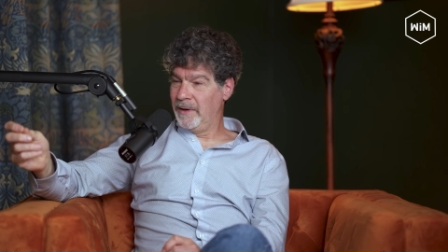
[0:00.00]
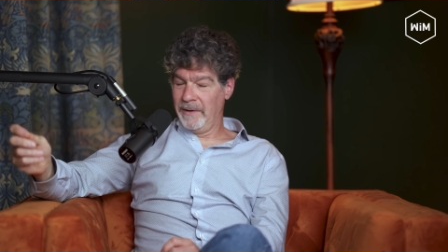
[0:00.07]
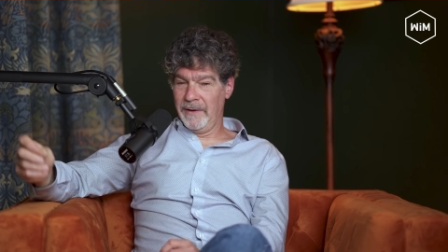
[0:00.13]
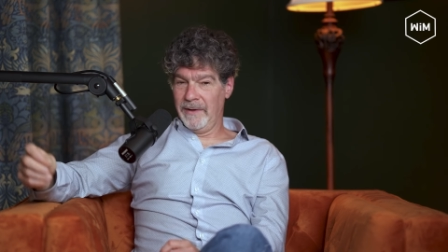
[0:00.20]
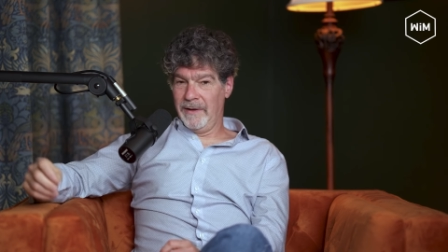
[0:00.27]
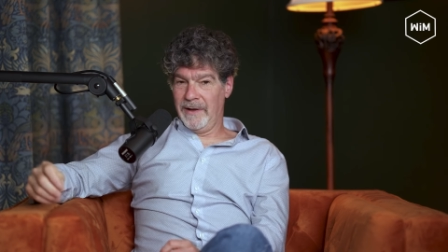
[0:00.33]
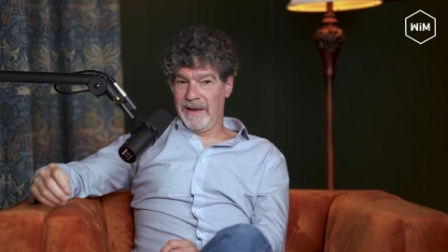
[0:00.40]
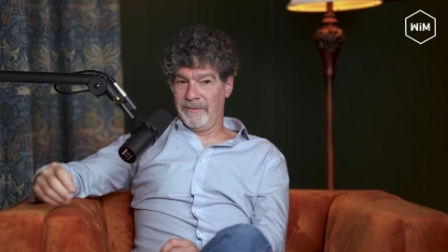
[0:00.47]
mm-hmm.
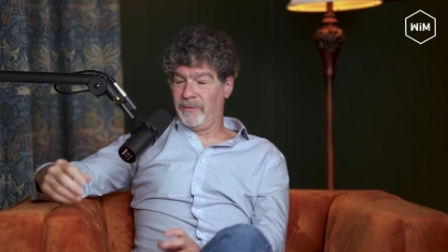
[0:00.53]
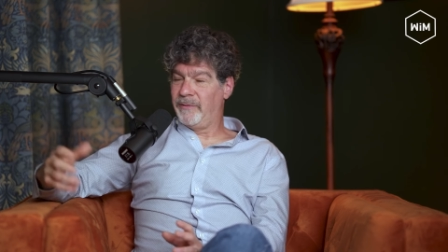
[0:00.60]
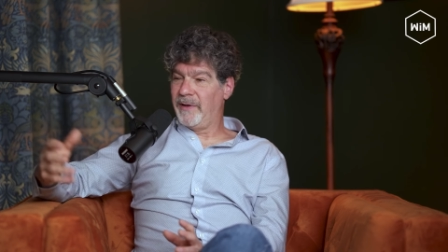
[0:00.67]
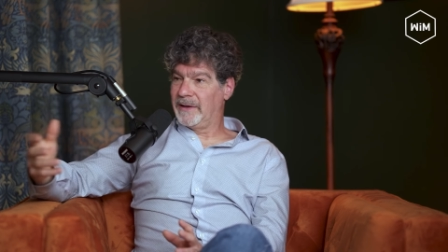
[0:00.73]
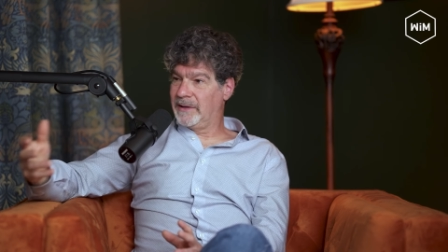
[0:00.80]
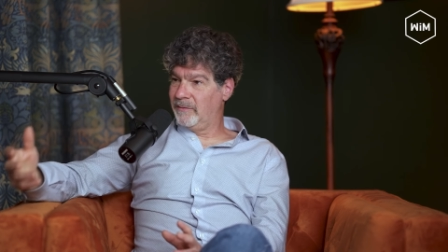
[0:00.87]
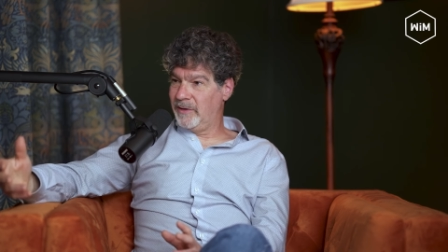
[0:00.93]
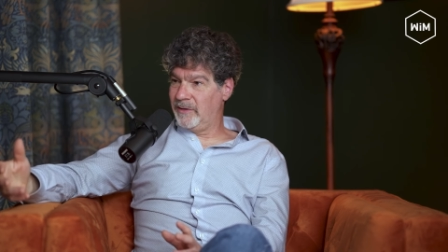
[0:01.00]
have
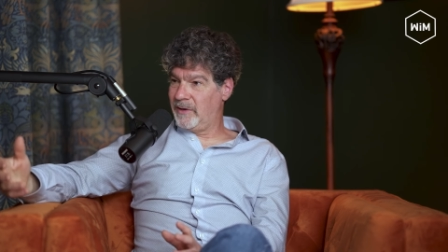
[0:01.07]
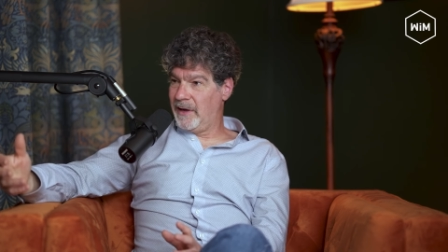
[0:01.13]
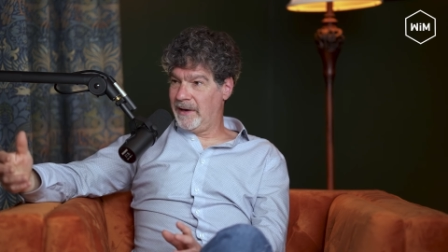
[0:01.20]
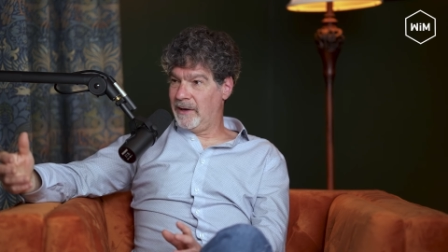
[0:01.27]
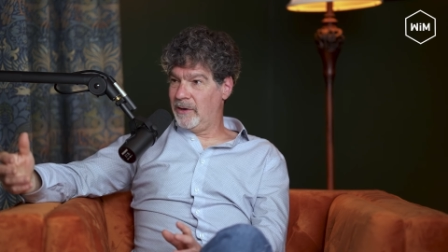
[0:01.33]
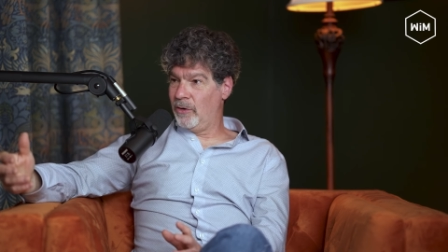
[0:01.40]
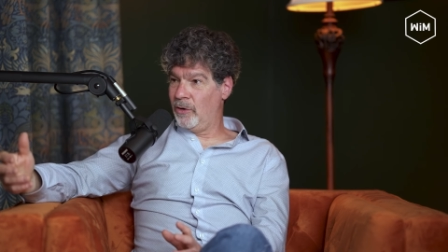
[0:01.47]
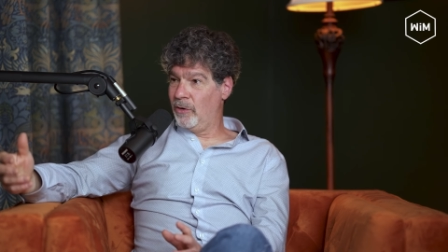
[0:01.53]
effectively
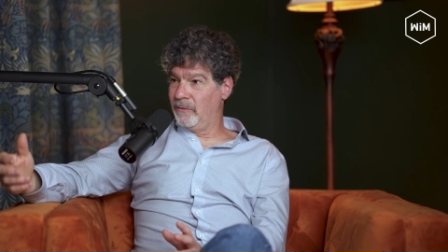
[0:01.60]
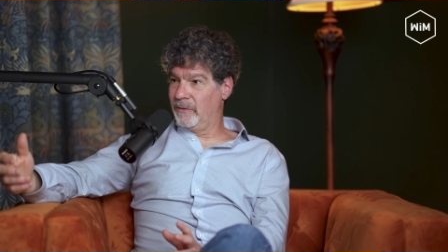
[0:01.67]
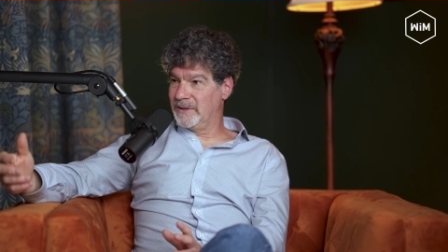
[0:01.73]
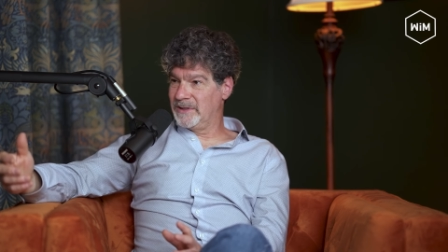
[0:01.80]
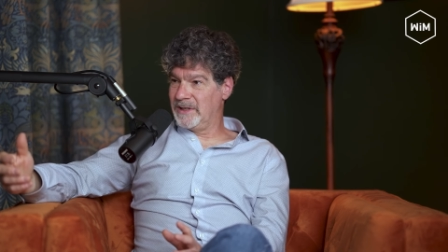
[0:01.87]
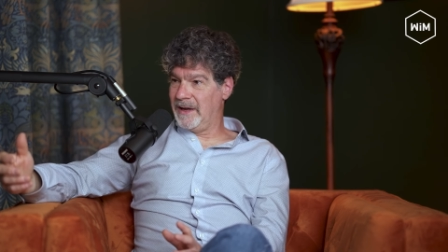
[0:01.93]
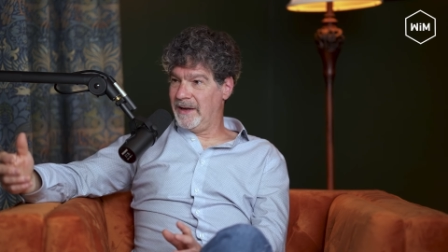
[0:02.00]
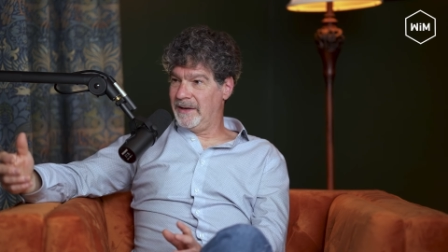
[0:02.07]
taken over
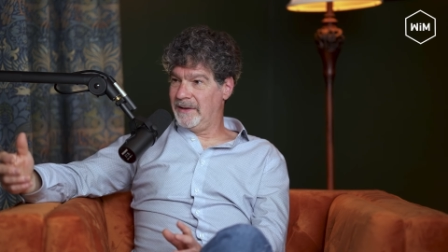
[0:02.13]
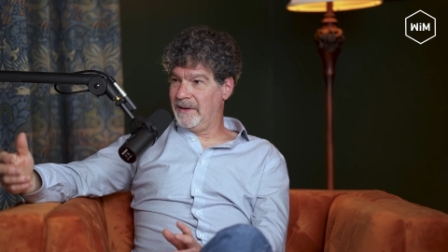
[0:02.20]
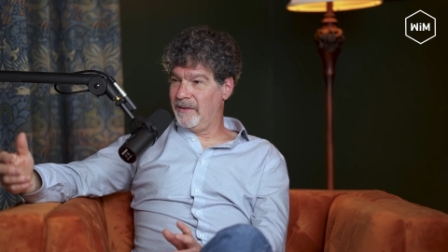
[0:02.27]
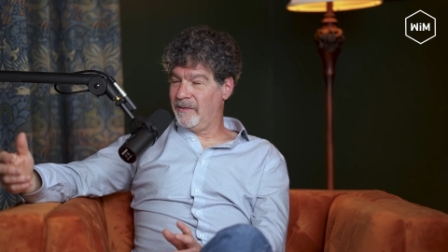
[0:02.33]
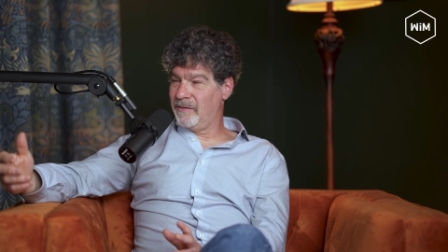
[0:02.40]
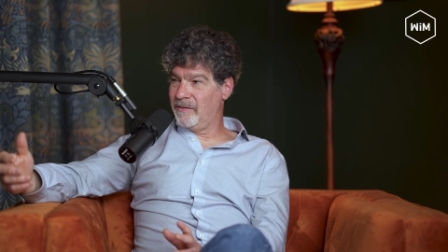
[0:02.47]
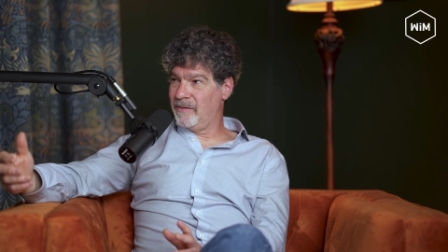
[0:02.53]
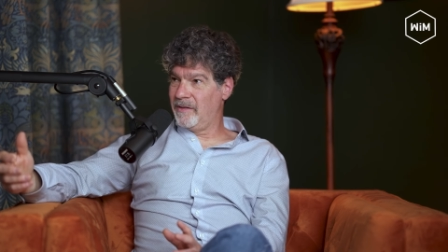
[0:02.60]

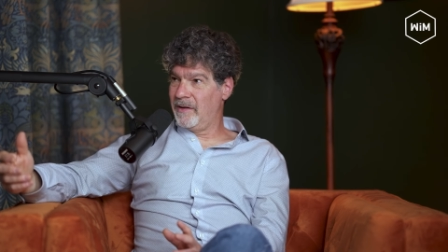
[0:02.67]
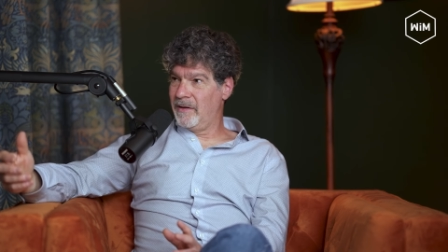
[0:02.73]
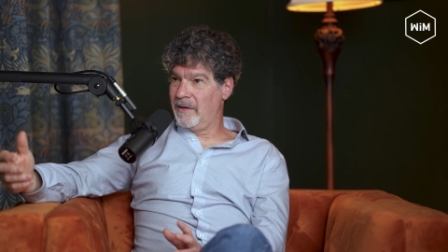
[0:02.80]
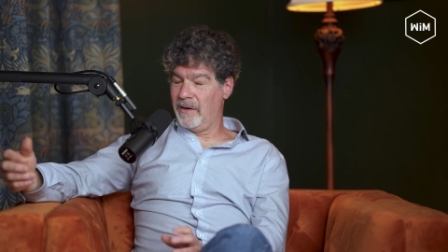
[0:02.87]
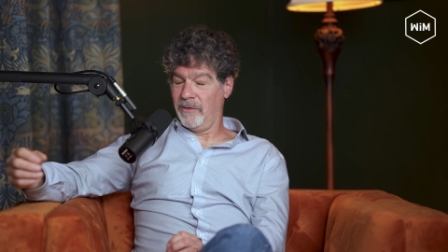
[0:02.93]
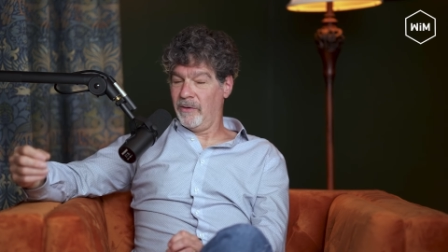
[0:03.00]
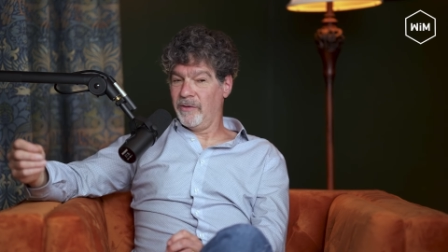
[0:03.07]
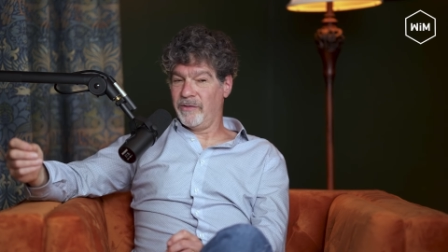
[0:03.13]
scientists
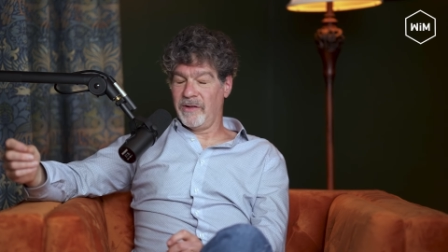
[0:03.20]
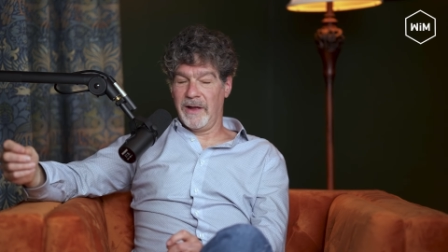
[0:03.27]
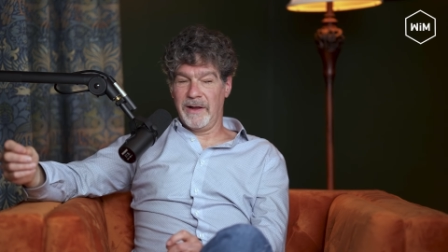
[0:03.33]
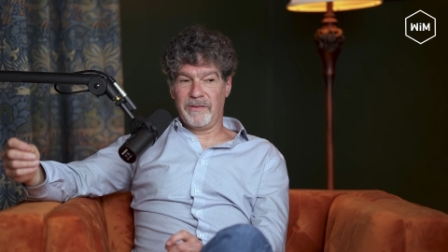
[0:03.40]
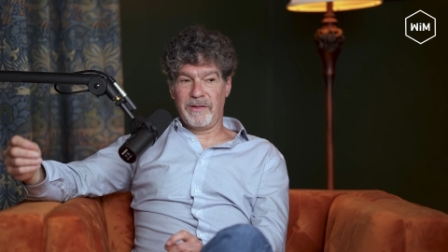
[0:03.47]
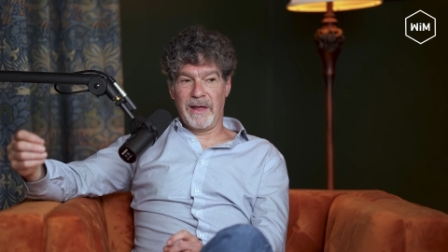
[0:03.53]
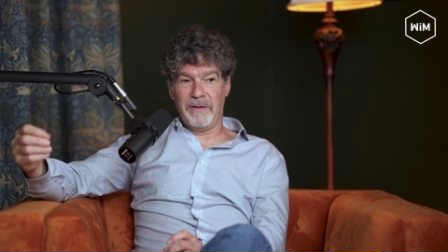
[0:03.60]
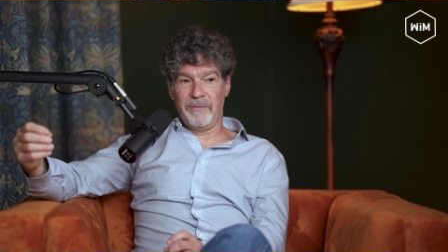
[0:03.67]
uh, or
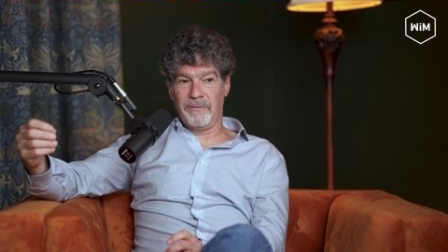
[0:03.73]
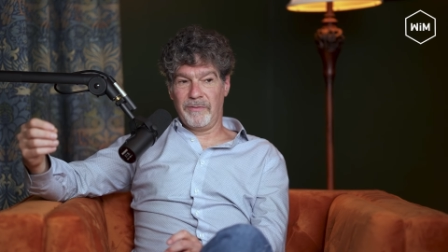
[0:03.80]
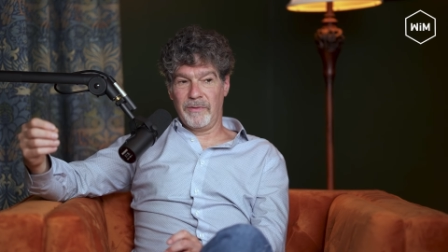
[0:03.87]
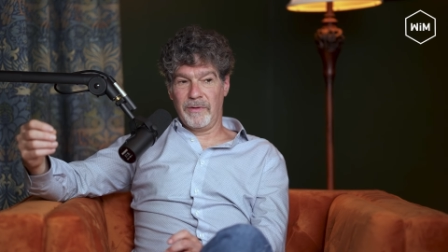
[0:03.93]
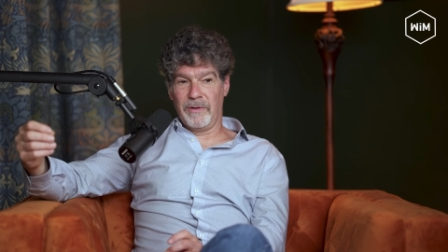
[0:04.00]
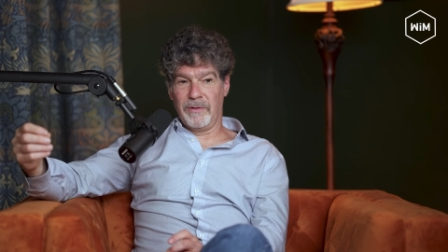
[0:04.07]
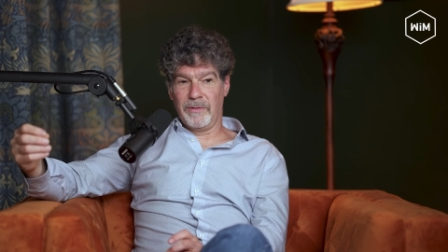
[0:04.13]
science have